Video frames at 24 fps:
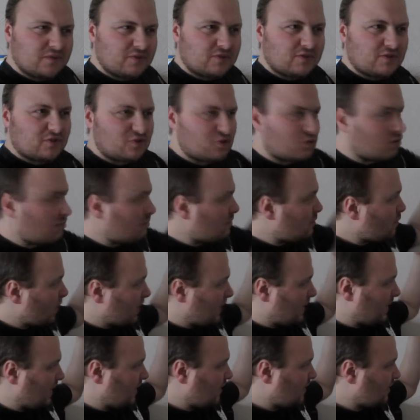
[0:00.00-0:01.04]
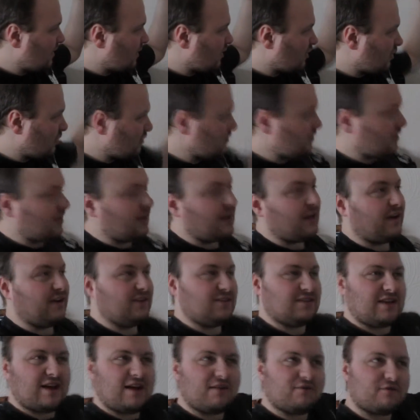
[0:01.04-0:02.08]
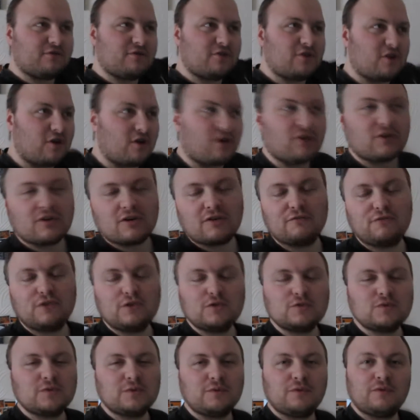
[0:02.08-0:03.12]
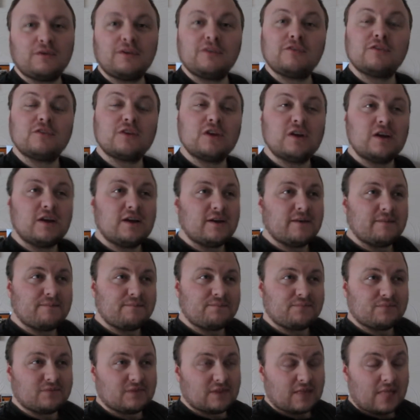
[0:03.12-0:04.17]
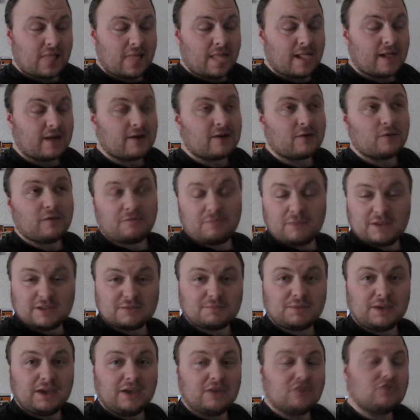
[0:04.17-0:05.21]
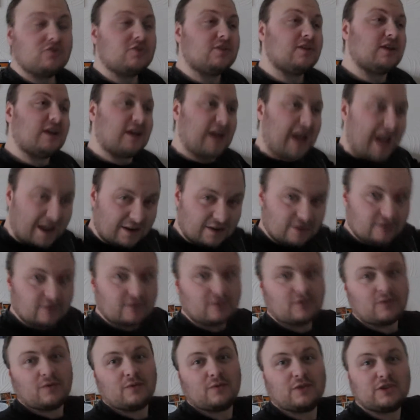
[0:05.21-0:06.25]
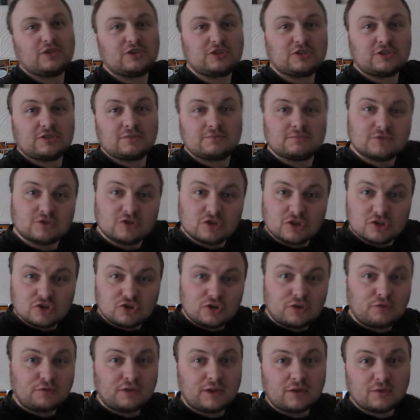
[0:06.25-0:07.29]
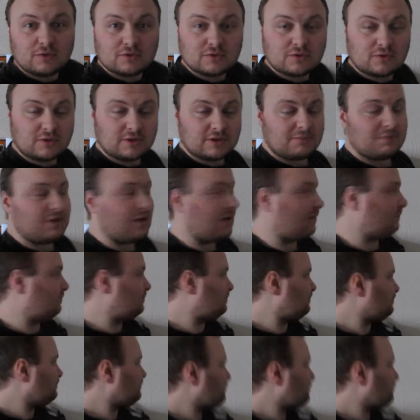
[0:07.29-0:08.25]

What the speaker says: So somewhere along the lines, I've got confused with my speech and which shift I was going to be on.